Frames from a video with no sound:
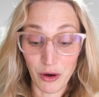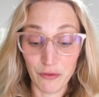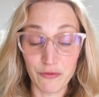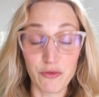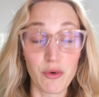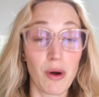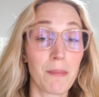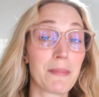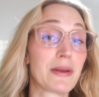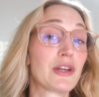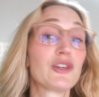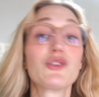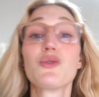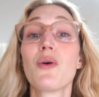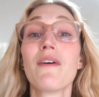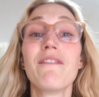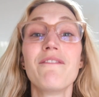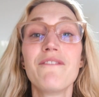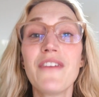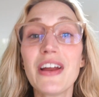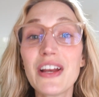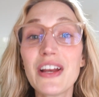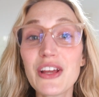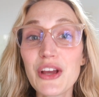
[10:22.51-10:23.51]
if you want me to do a
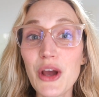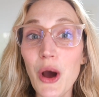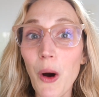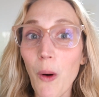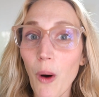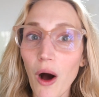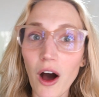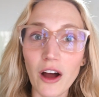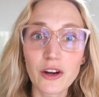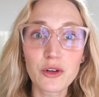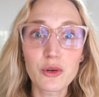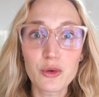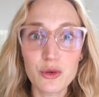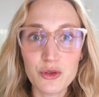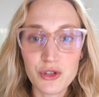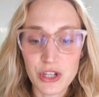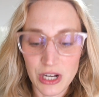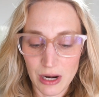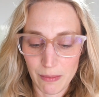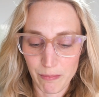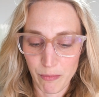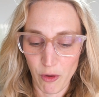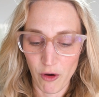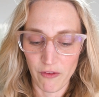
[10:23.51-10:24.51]
video on
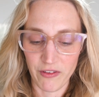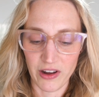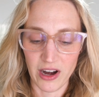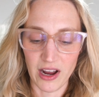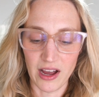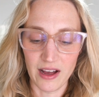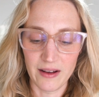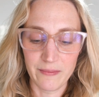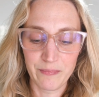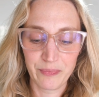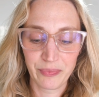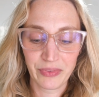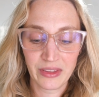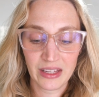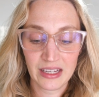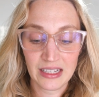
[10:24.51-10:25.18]
cucina povera.